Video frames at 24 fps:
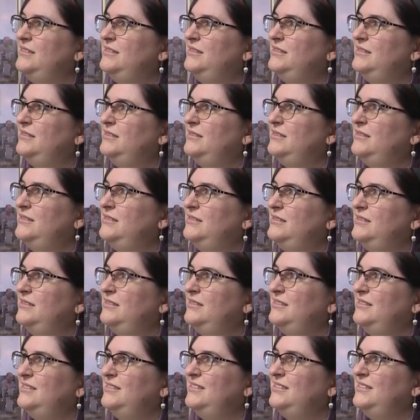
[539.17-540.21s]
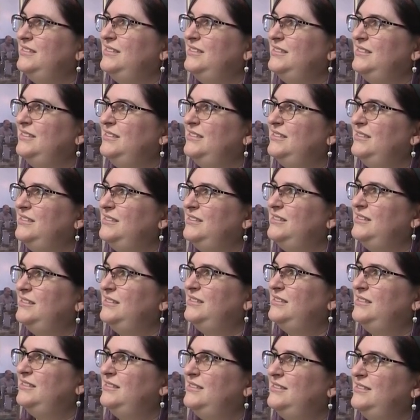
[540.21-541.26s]

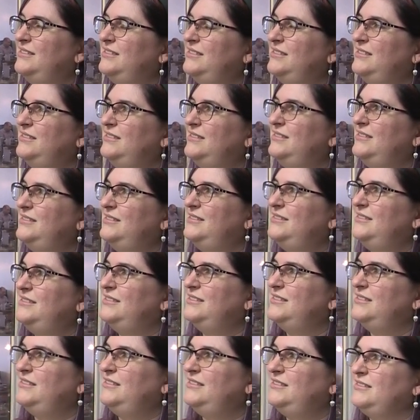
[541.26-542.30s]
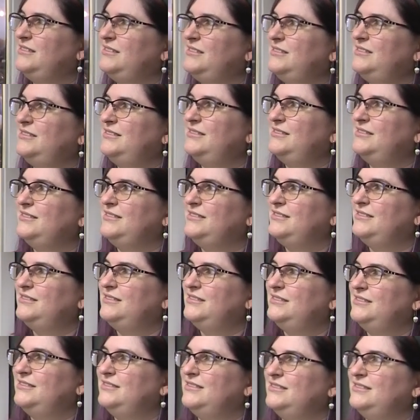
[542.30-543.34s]

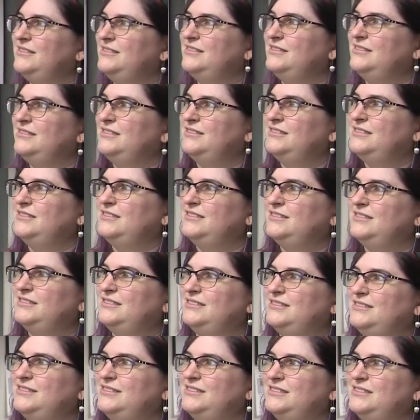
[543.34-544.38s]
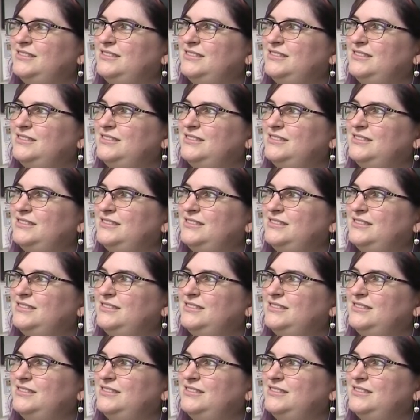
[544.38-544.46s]
[no speech]